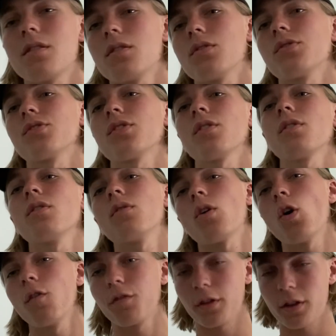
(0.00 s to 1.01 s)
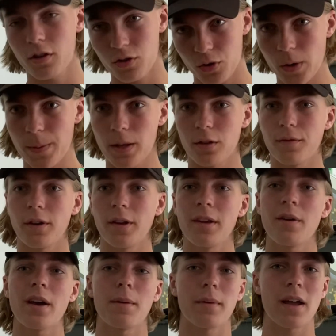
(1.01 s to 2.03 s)
So hopefully you enjoyed this
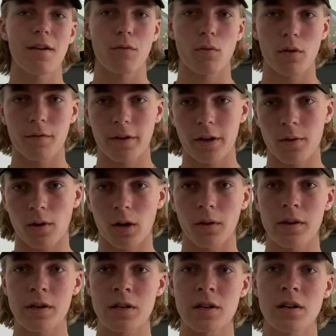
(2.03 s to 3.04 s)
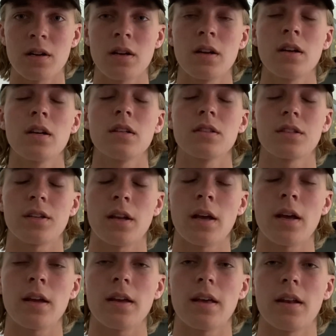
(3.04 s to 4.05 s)
video and my F1 video earlier
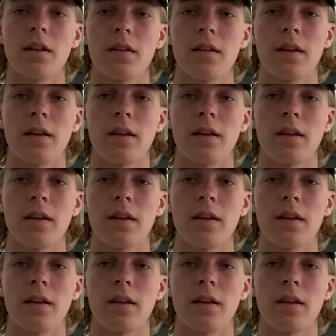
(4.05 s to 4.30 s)
today.